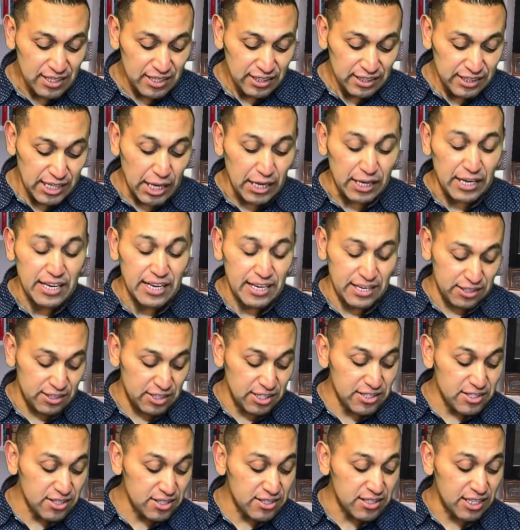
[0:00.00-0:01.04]

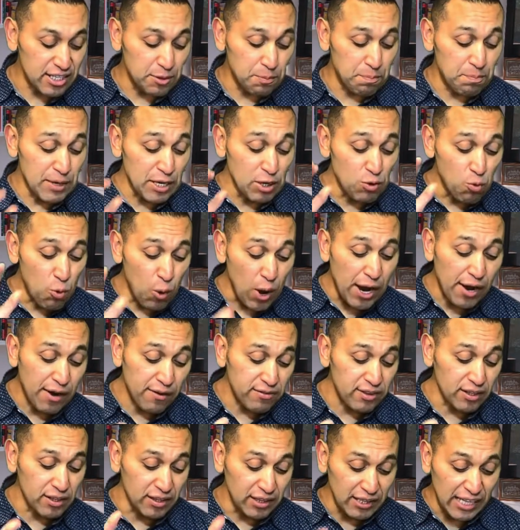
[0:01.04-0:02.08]
Jesus said, beware of
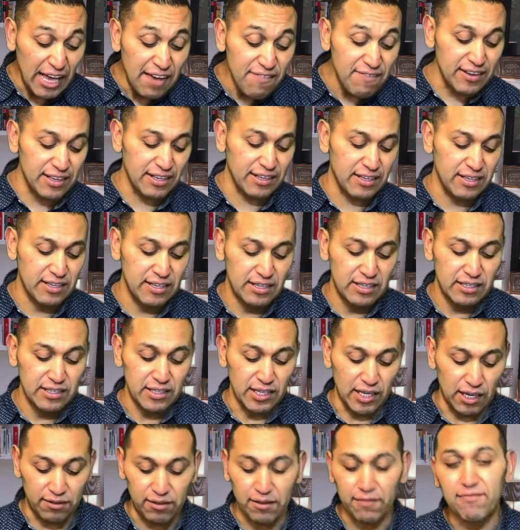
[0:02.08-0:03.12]
the leaven
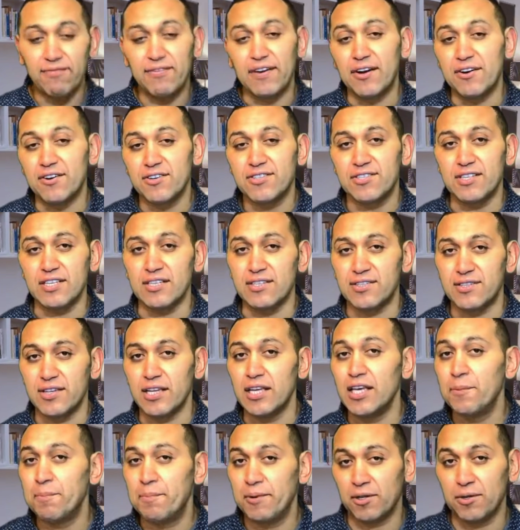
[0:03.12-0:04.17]
of the Pharisees, the
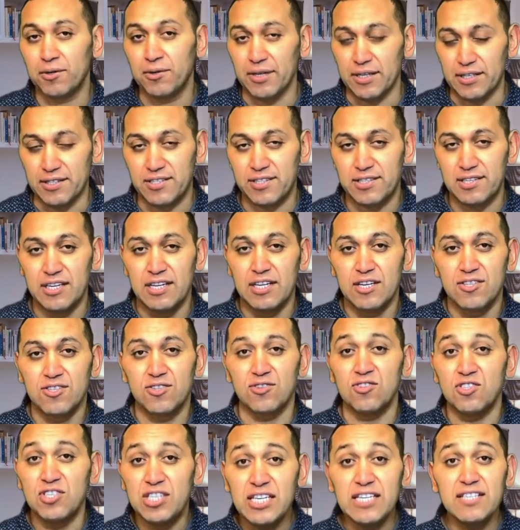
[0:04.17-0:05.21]
hypocrites. So
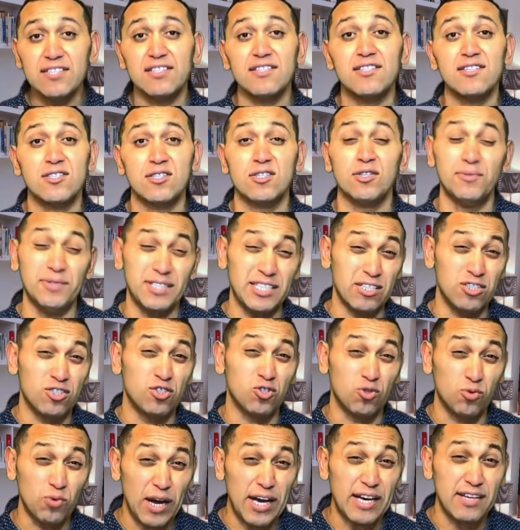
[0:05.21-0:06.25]
Jesus is already
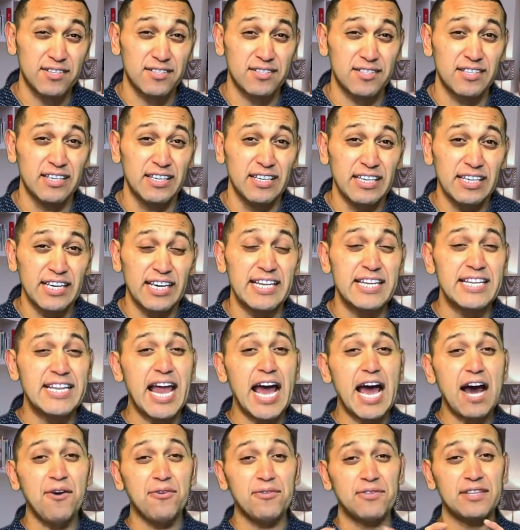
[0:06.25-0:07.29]
dressed, and
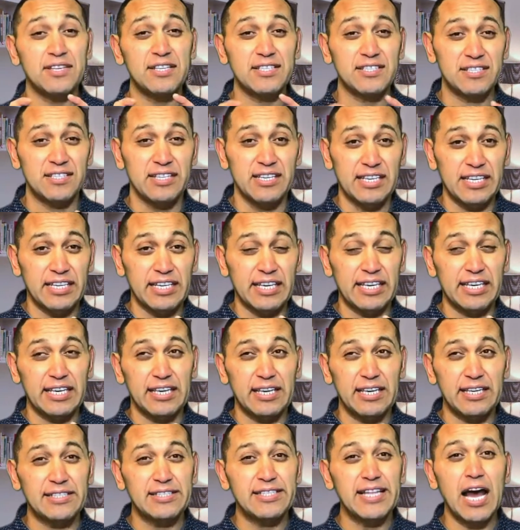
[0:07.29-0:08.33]
now
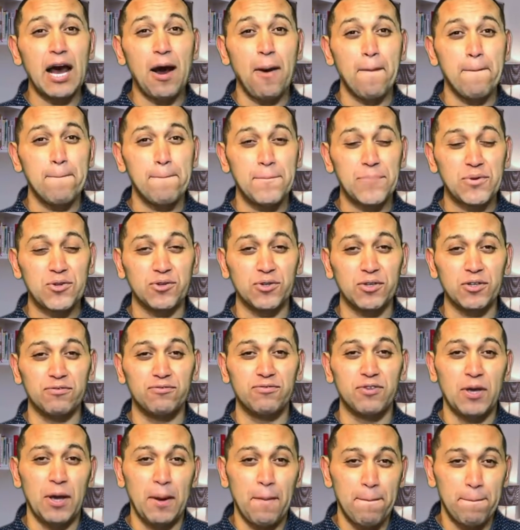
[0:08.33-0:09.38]
he's now sort of
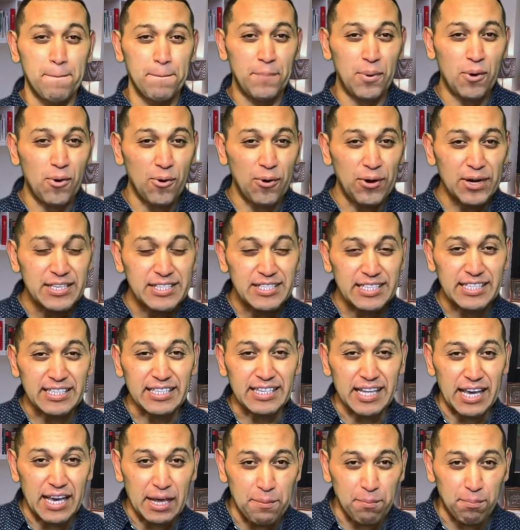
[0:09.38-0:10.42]
pointing
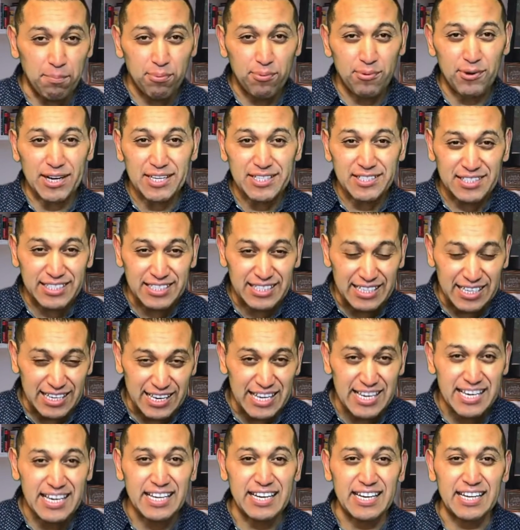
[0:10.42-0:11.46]
and pressing
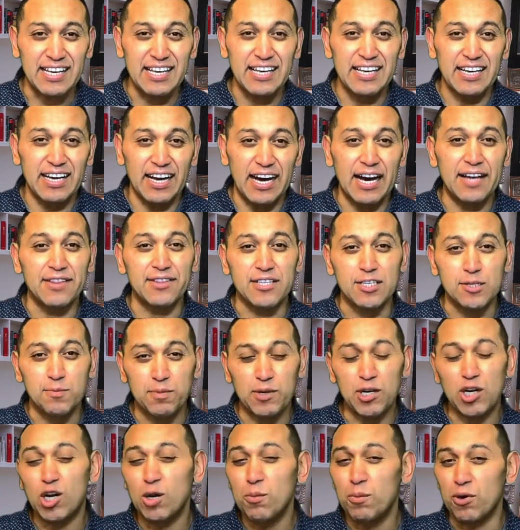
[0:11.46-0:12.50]
in on this
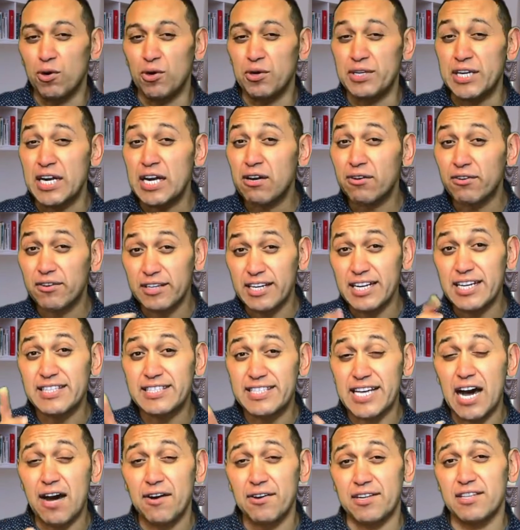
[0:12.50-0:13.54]
parable and narrowing it
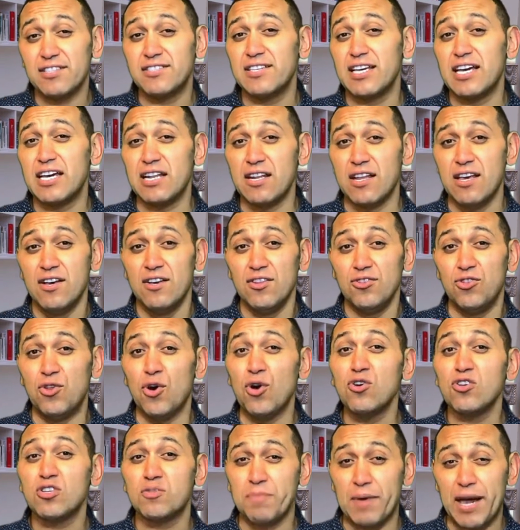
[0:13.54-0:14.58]
down. He's saying
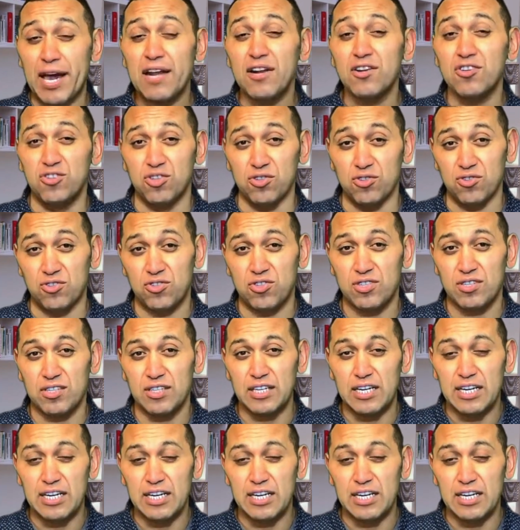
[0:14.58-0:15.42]
those managers.